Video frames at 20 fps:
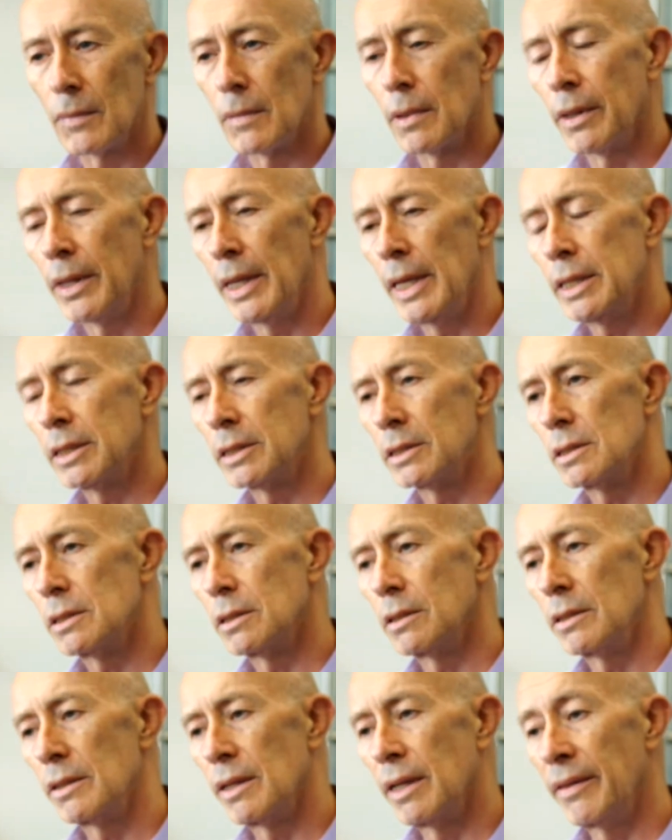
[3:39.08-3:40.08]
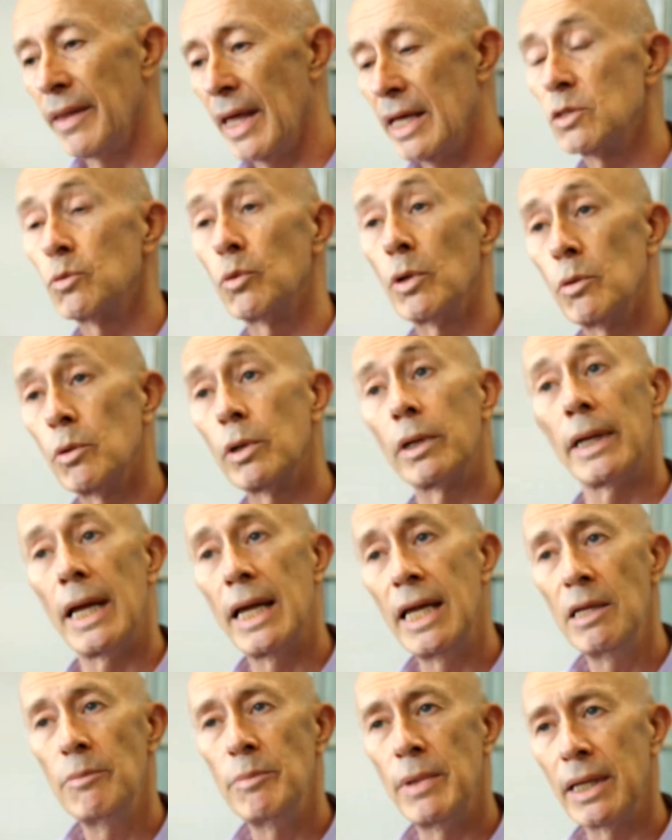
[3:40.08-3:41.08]
and that's where we're
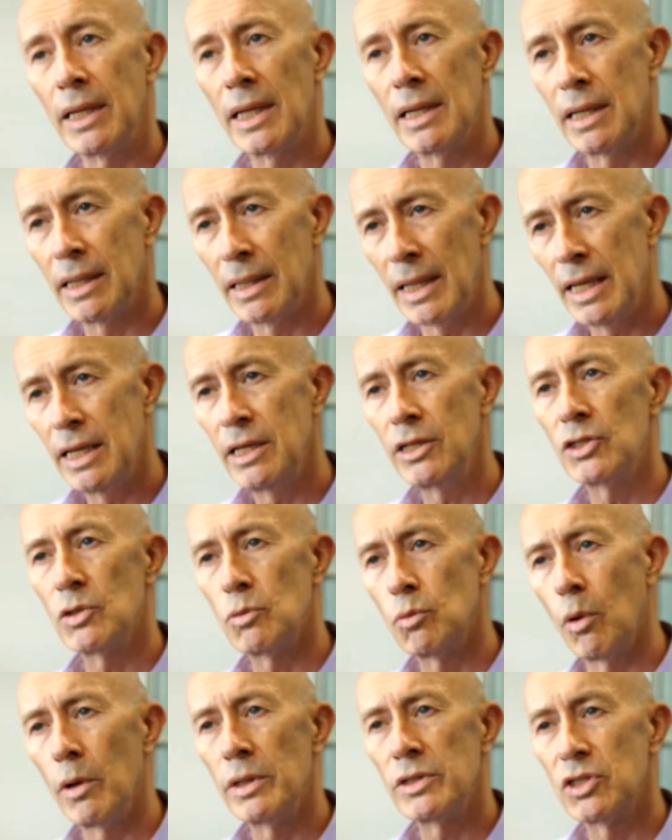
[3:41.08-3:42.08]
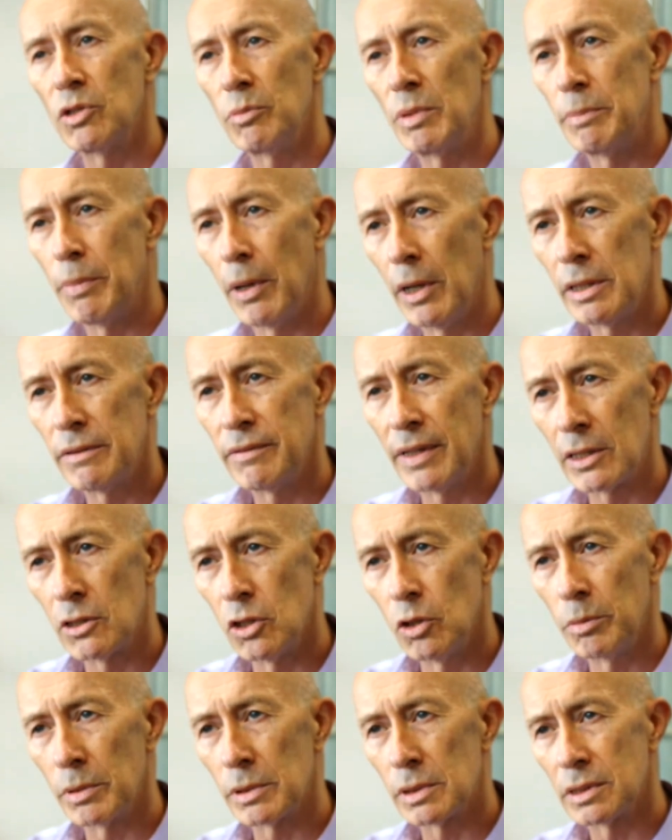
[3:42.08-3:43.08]
aiming, and Asia wants to be part of that
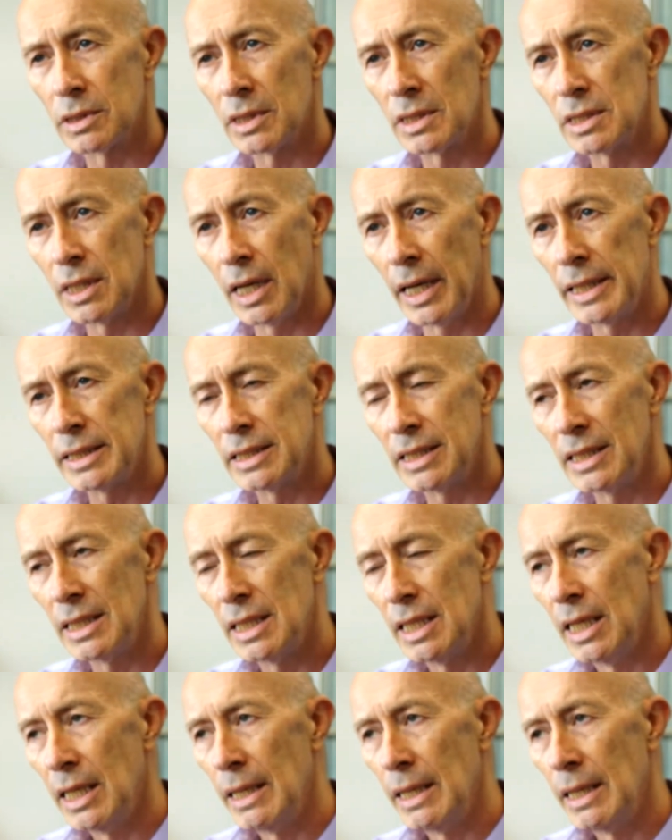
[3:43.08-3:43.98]
global society,